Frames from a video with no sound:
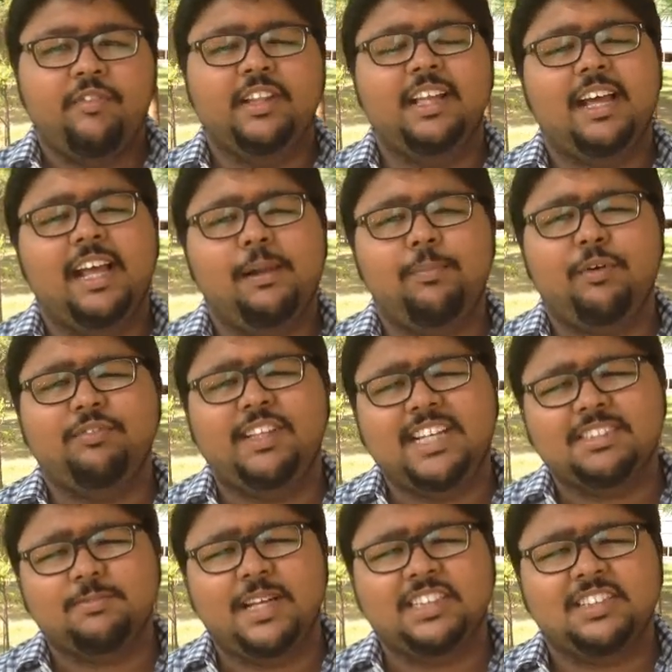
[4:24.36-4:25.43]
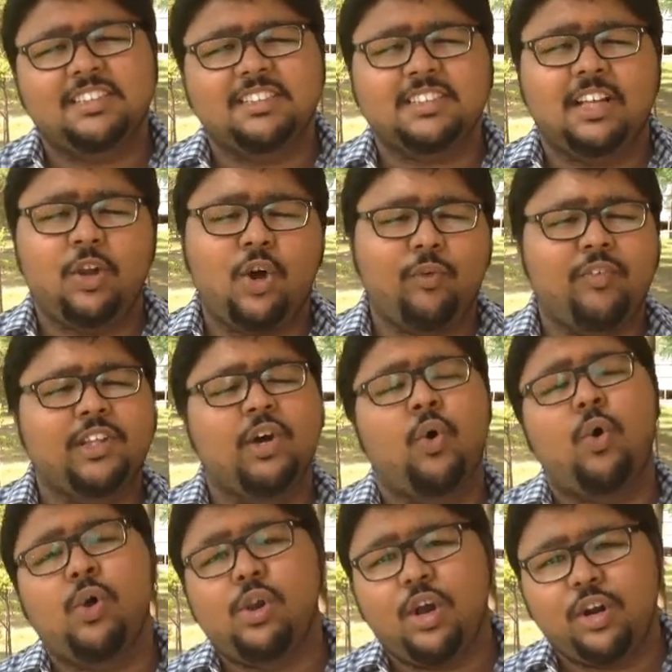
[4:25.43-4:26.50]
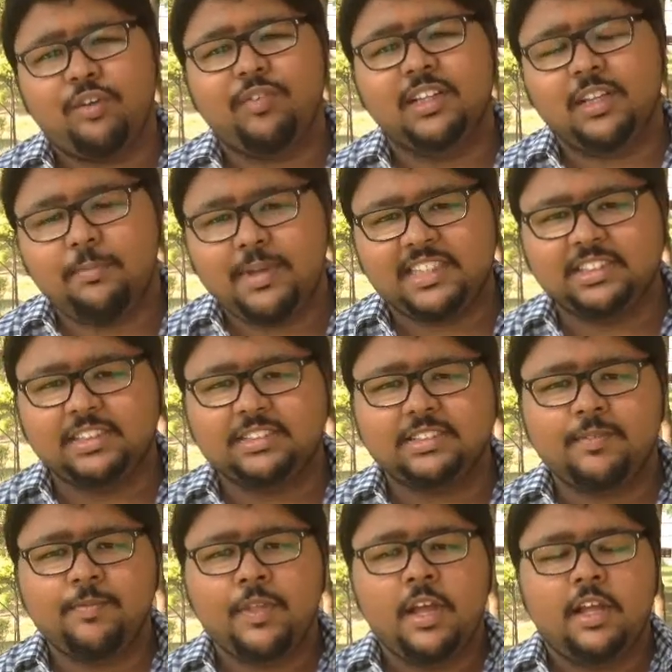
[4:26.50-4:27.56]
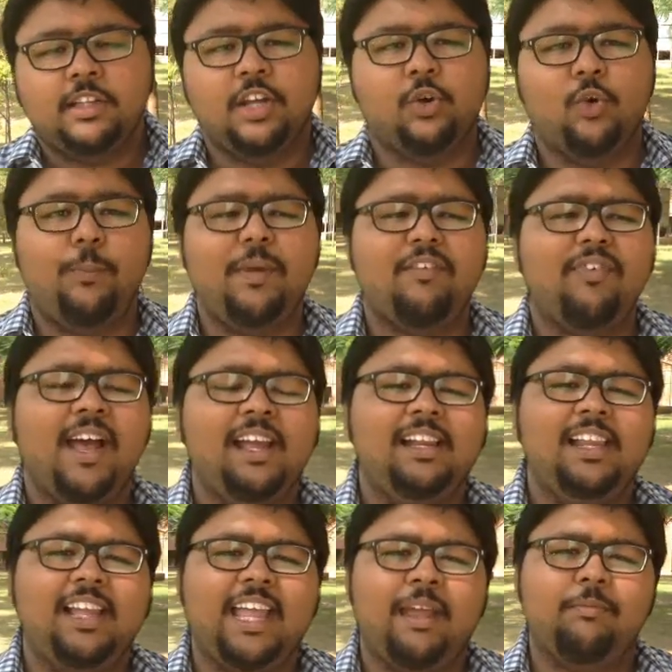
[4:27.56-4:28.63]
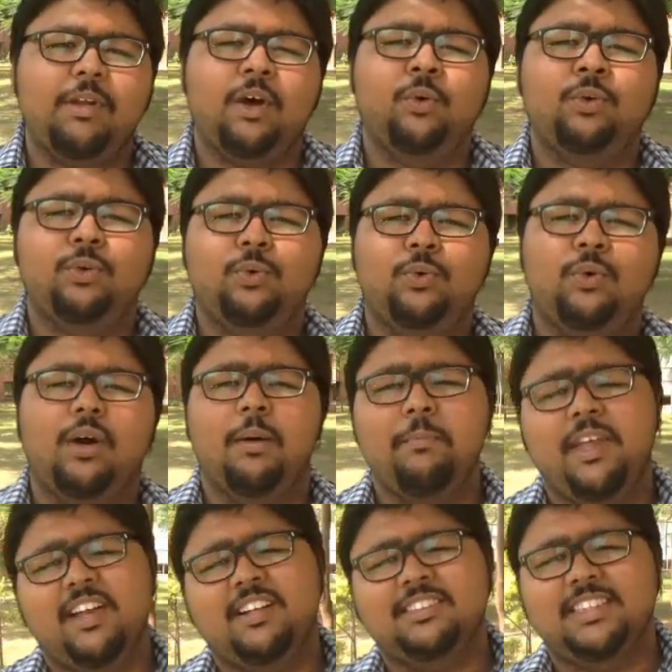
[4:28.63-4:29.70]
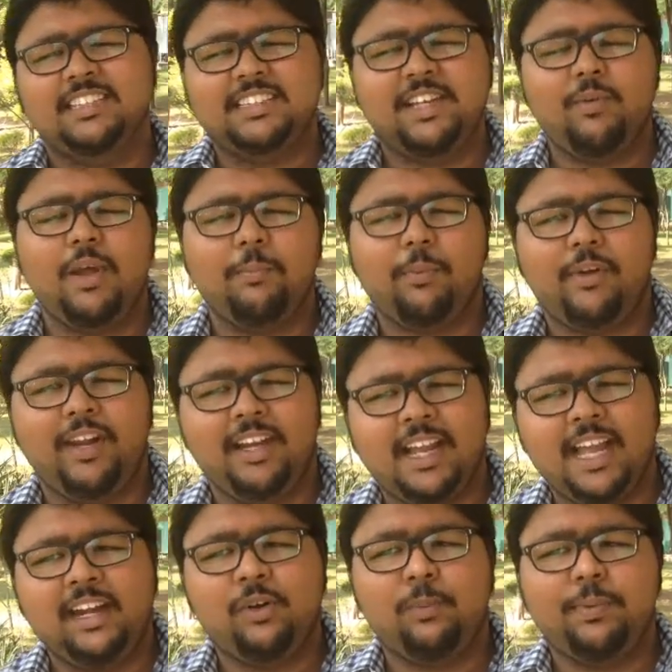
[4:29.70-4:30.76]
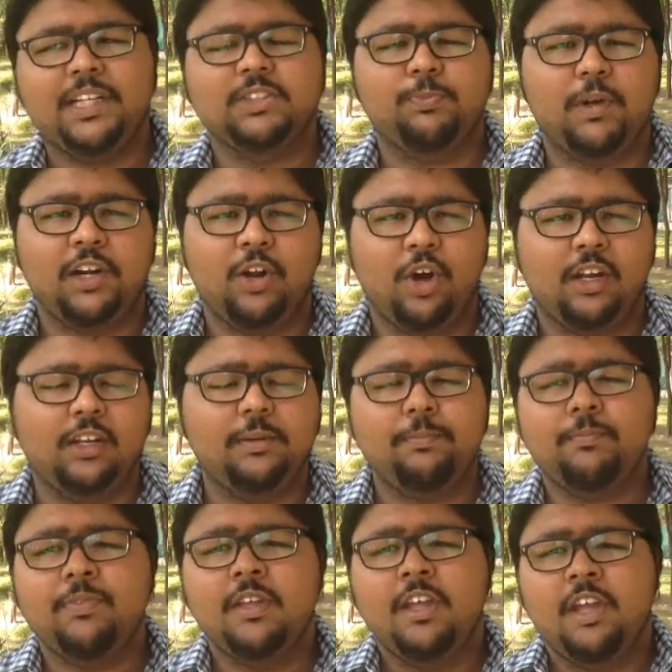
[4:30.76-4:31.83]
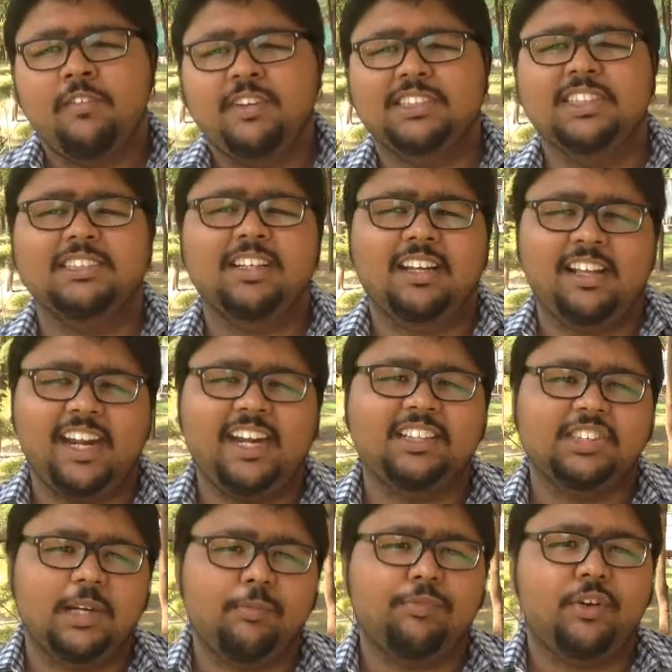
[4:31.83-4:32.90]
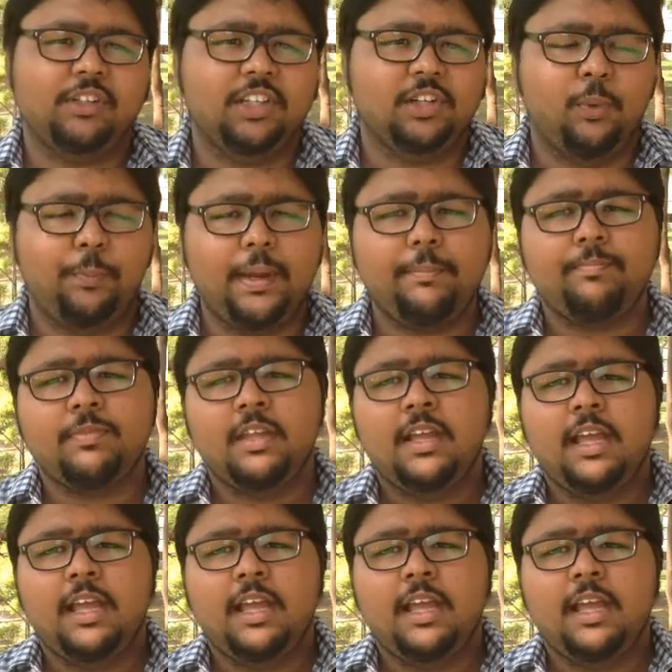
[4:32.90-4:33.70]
With the help of these measures, along with a whole lot of other measures, the rupee finally came down to a mere 61.9 rupees per dollar, which is a great jump for the rupee.